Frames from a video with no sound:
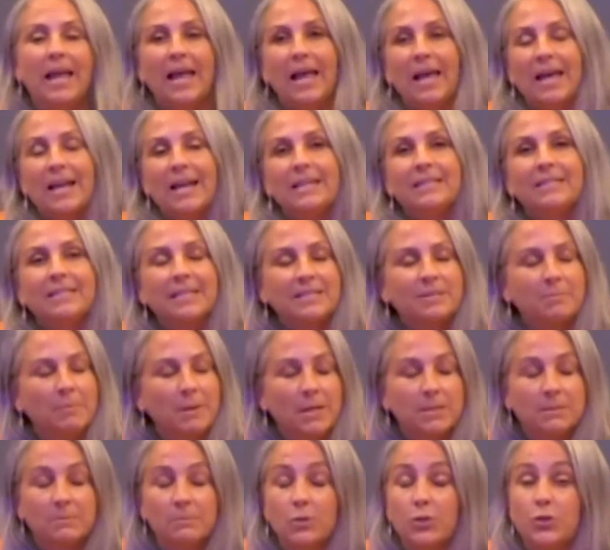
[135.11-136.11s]
And I said to my
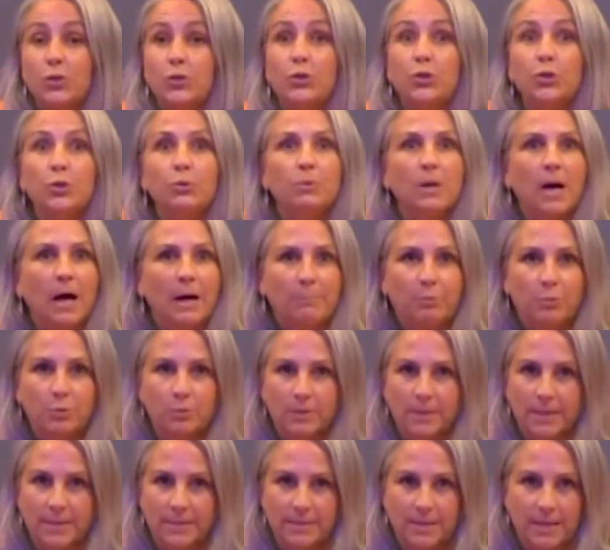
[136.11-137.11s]
husband, "Do not
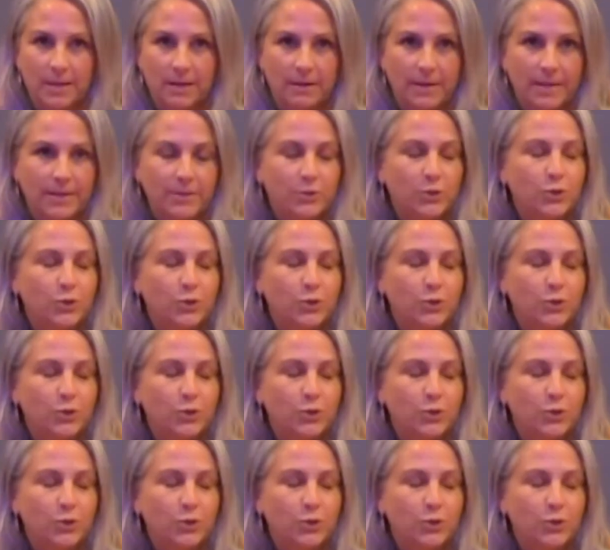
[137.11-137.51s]
pull in, Terry.